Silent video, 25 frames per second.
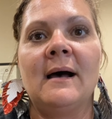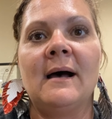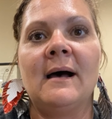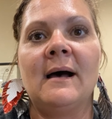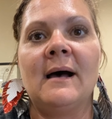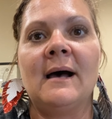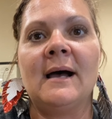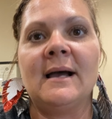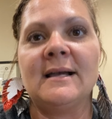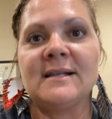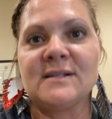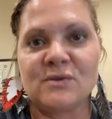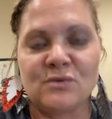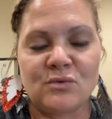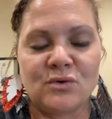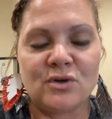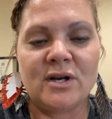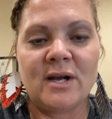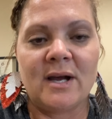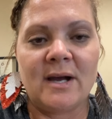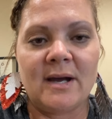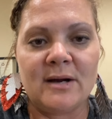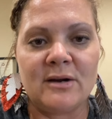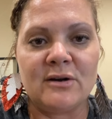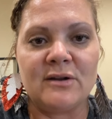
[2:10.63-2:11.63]
I scored
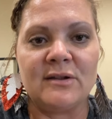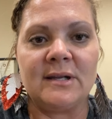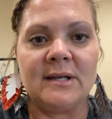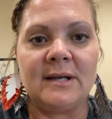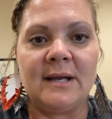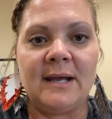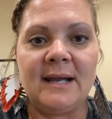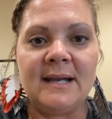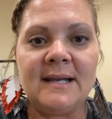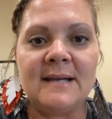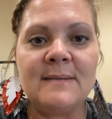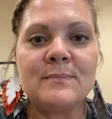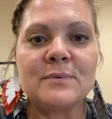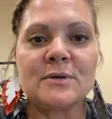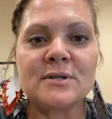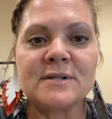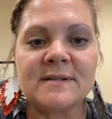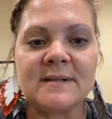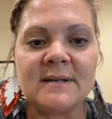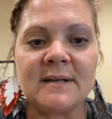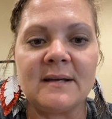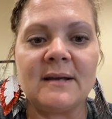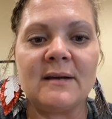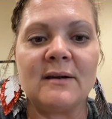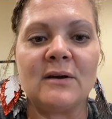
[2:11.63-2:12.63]
higher than
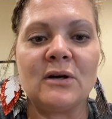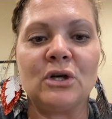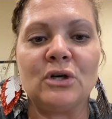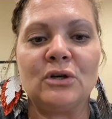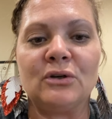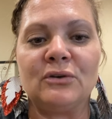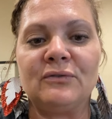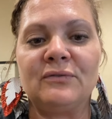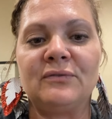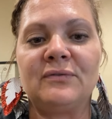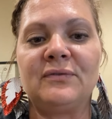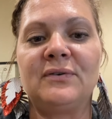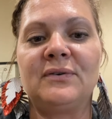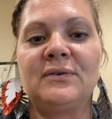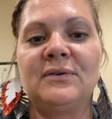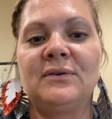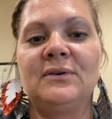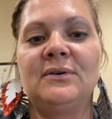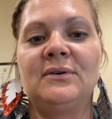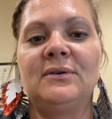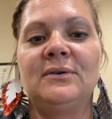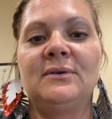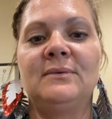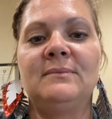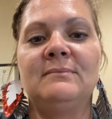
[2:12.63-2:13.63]
80% of
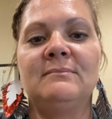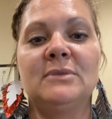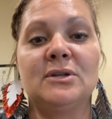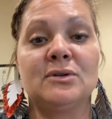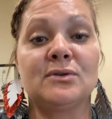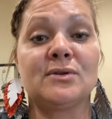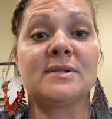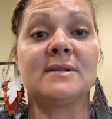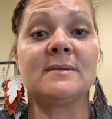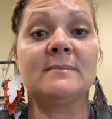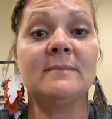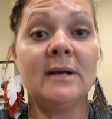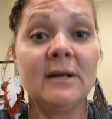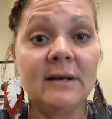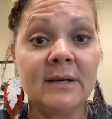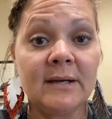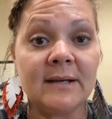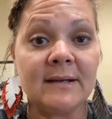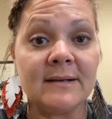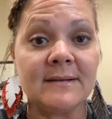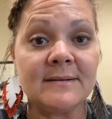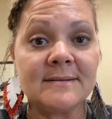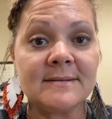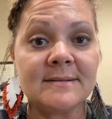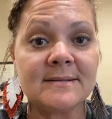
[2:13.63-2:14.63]
most
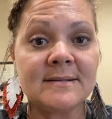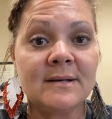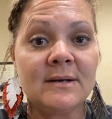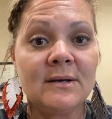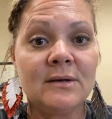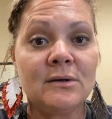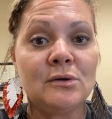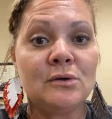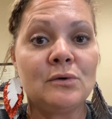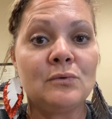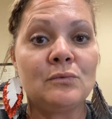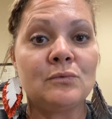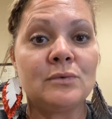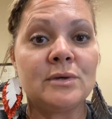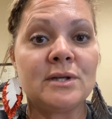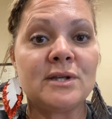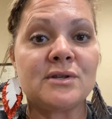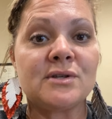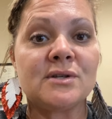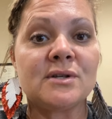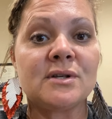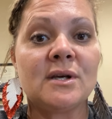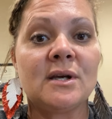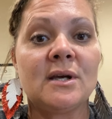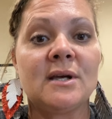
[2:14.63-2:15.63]
Americans,
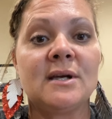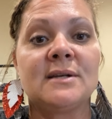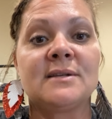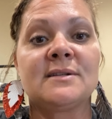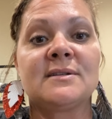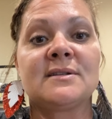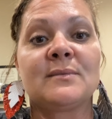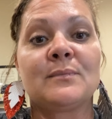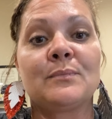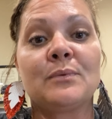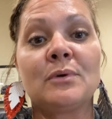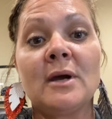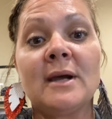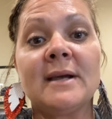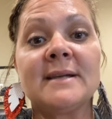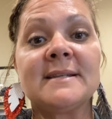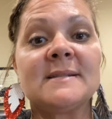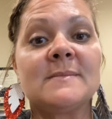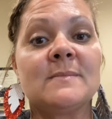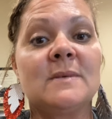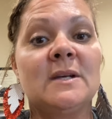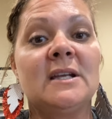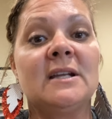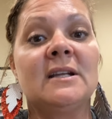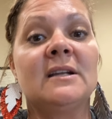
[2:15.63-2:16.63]
which
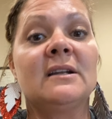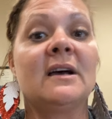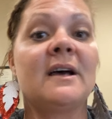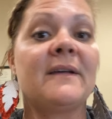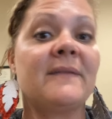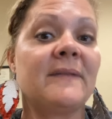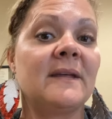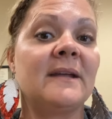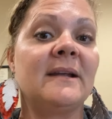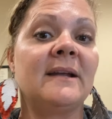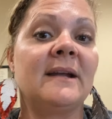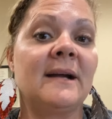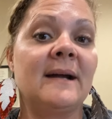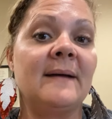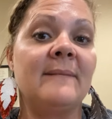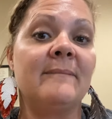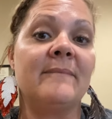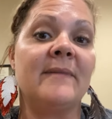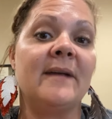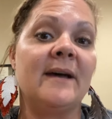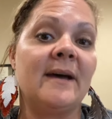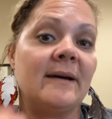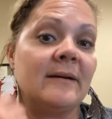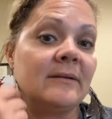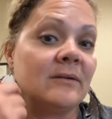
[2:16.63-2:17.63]
surprised me. Not that I'm
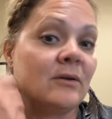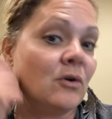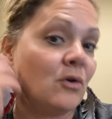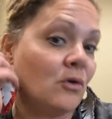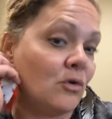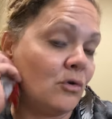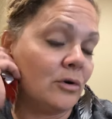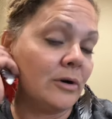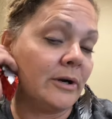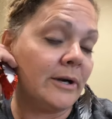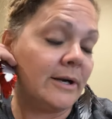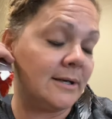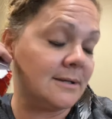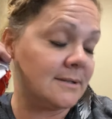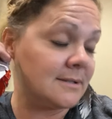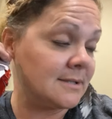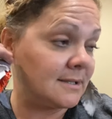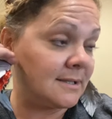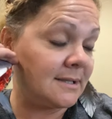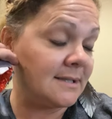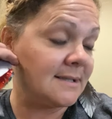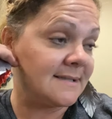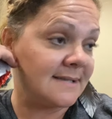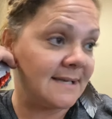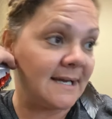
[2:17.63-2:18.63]
that goal-oriented,
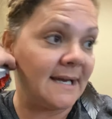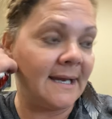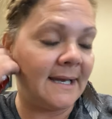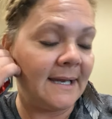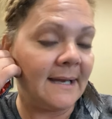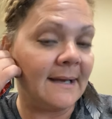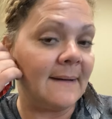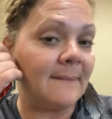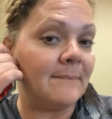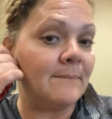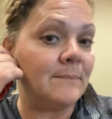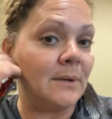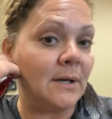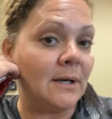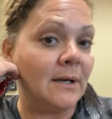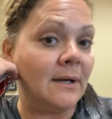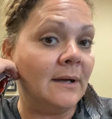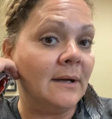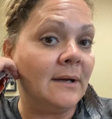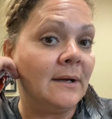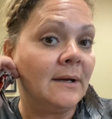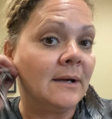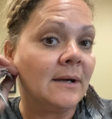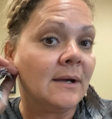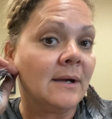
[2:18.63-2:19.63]
because I am,
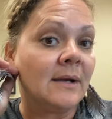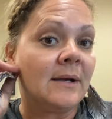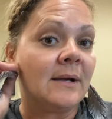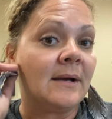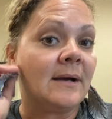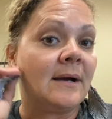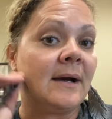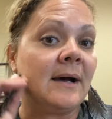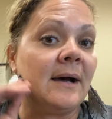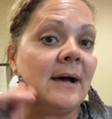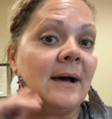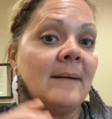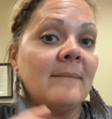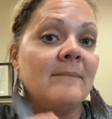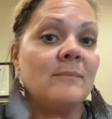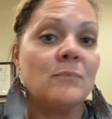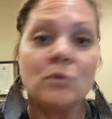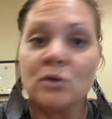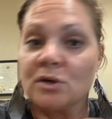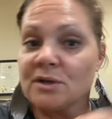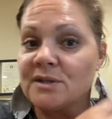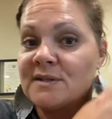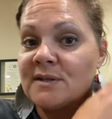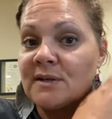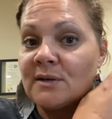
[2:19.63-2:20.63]
but
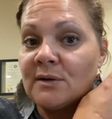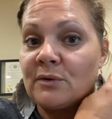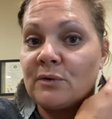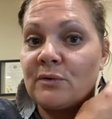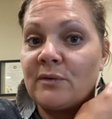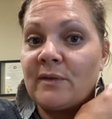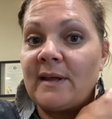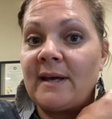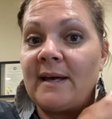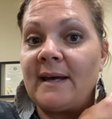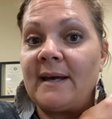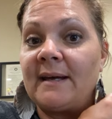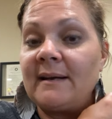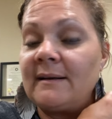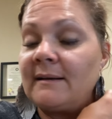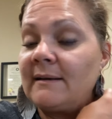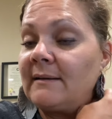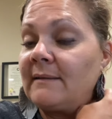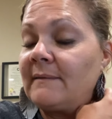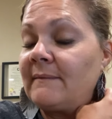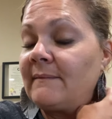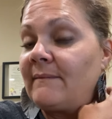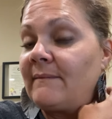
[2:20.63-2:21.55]
more so that